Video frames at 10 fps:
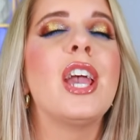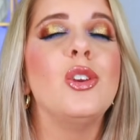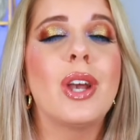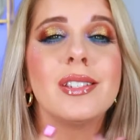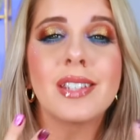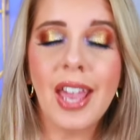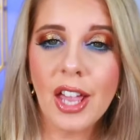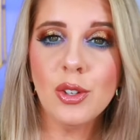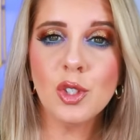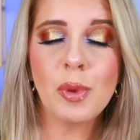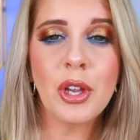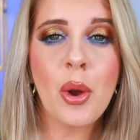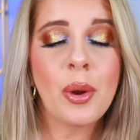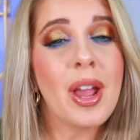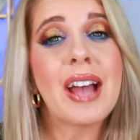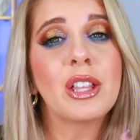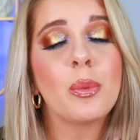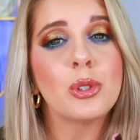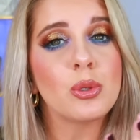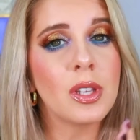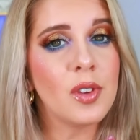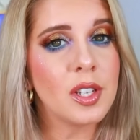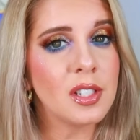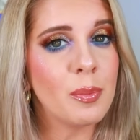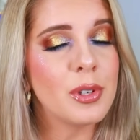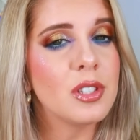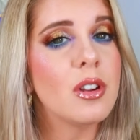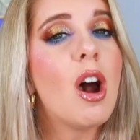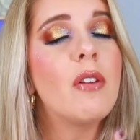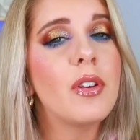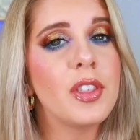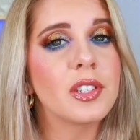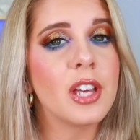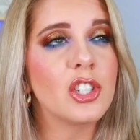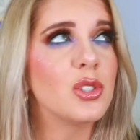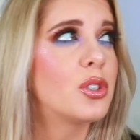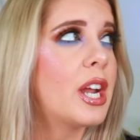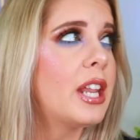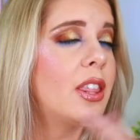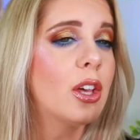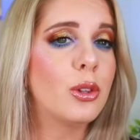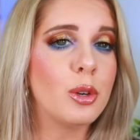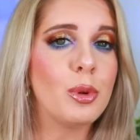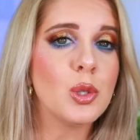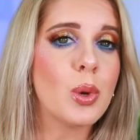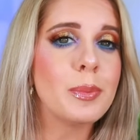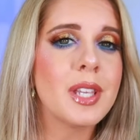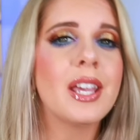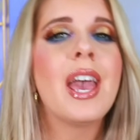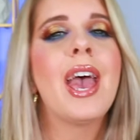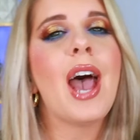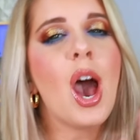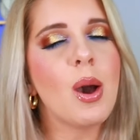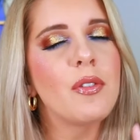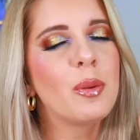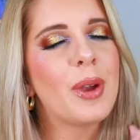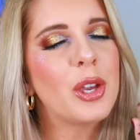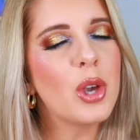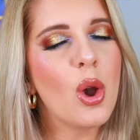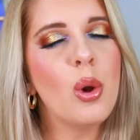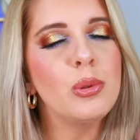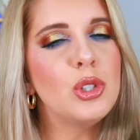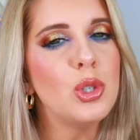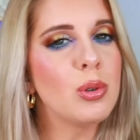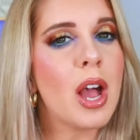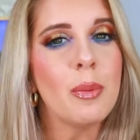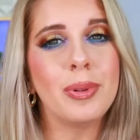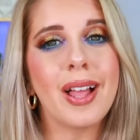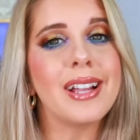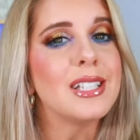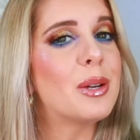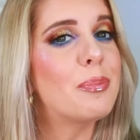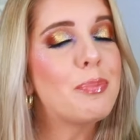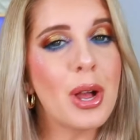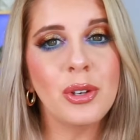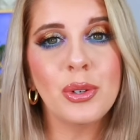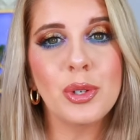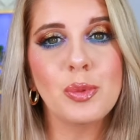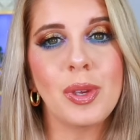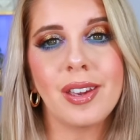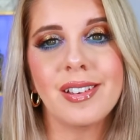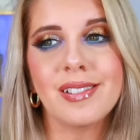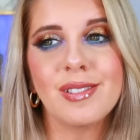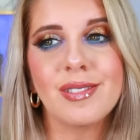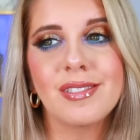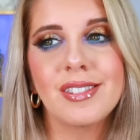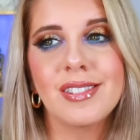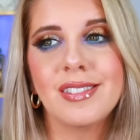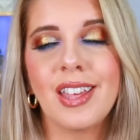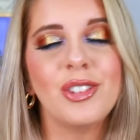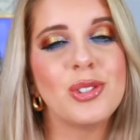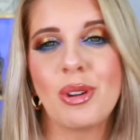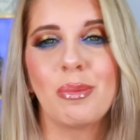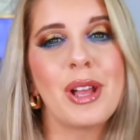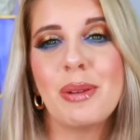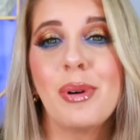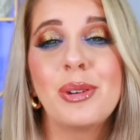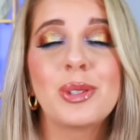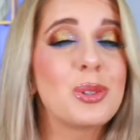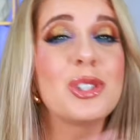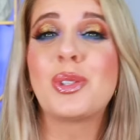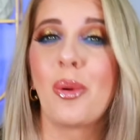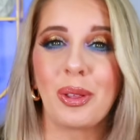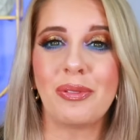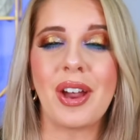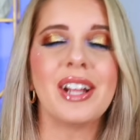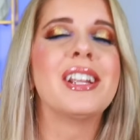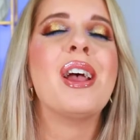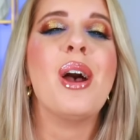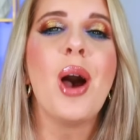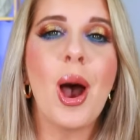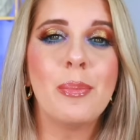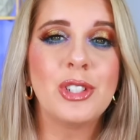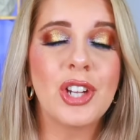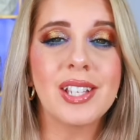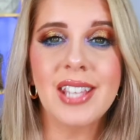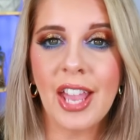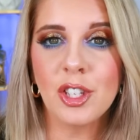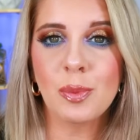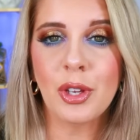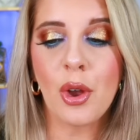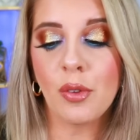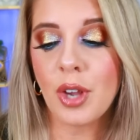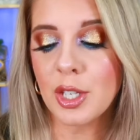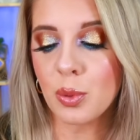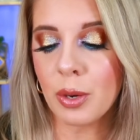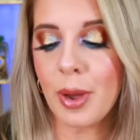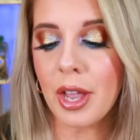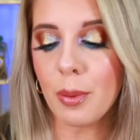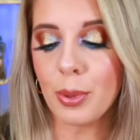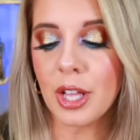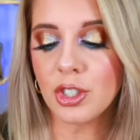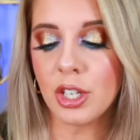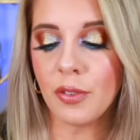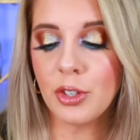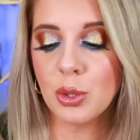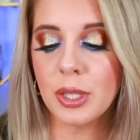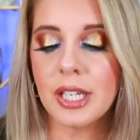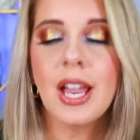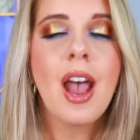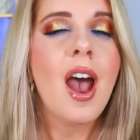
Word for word: You guys can use my code Allie, which will save you guys 10% off this collection or anything on Lunar Beauty's website. However, my codes do not apply to bundles bundles because they just don't apply to bundles, which is totally fine. Um, but you guys can use my code if you guys want to buy a blush individually.